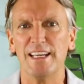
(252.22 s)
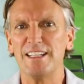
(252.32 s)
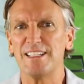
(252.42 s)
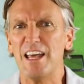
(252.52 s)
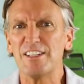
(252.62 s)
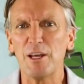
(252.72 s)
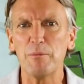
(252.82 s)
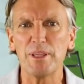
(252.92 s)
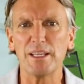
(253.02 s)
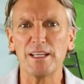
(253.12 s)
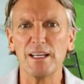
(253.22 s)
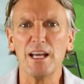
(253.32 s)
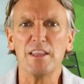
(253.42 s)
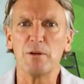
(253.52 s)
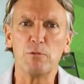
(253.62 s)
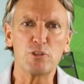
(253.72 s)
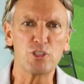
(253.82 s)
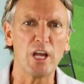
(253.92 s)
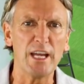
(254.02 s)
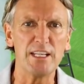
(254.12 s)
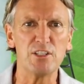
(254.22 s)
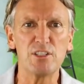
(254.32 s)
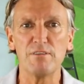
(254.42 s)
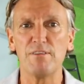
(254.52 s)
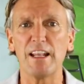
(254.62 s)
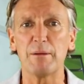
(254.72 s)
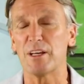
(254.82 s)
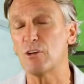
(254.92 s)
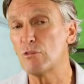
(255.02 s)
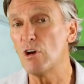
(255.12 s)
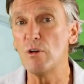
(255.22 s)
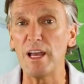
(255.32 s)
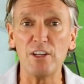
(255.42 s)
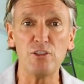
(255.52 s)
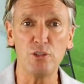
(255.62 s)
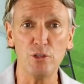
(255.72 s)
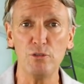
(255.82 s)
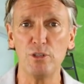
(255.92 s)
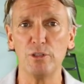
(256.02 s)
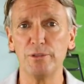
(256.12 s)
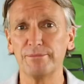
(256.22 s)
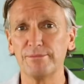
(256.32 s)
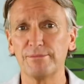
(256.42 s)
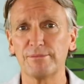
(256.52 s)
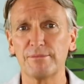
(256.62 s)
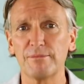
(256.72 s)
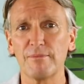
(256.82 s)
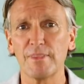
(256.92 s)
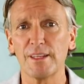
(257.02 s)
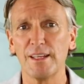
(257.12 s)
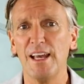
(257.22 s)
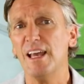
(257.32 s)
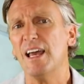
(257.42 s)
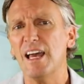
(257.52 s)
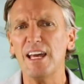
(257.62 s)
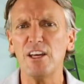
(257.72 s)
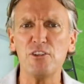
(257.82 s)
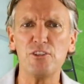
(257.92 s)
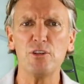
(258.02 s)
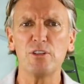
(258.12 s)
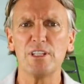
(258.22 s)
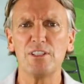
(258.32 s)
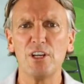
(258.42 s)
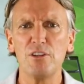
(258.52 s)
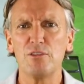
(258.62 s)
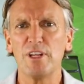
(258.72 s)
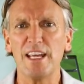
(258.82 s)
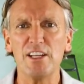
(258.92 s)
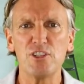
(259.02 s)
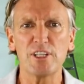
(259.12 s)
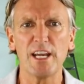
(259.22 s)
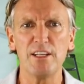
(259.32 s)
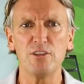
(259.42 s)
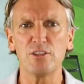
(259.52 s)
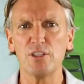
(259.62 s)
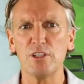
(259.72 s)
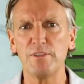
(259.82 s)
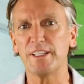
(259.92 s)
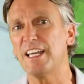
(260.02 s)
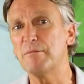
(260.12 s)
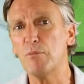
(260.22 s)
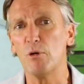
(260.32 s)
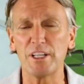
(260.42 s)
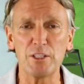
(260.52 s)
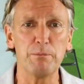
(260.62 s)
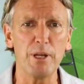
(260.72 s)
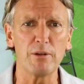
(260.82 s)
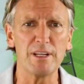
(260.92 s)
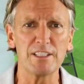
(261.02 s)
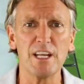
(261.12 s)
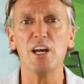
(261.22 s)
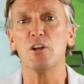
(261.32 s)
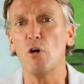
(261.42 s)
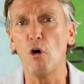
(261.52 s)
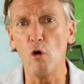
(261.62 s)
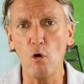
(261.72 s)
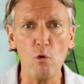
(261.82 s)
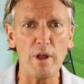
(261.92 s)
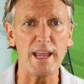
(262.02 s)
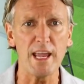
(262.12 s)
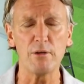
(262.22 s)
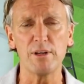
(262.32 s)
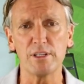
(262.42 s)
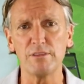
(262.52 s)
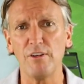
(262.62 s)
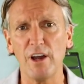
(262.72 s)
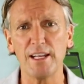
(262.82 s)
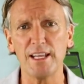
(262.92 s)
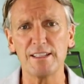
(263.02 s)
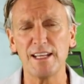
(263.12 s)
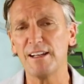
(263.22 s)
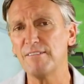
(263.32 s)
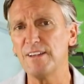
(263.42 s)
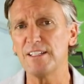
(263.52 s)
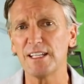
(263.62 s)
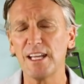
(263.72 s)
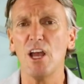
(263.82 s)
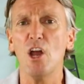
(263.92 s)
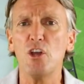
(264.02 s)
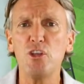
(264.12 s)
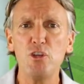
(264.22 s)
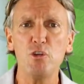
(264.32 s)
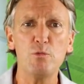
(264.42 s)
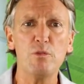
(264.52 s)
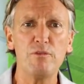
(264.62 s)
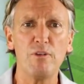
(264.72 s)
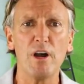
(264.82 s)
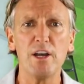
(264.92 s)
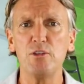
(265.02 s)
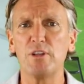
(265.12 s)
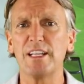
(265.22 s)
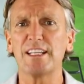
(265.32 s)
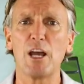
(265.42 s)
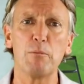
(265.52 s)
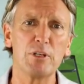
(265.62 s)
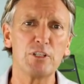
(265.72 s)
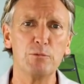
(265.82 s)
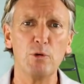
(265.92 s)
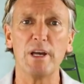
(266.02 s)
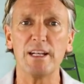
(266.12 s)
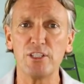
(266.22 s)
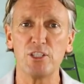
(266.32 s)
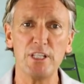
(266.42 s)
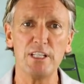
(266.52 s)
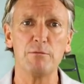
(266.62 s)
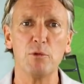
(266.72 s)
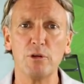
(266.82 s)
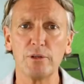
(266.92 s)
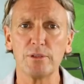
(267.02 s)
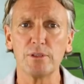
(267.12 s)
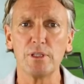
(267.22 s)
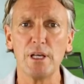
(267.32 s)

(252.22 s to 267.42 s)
It is something that will change, develop and grow as you do. As you continue to educate yourself and get more experience in all areas of finance and investing, you will find you can accomplish more and achieve more.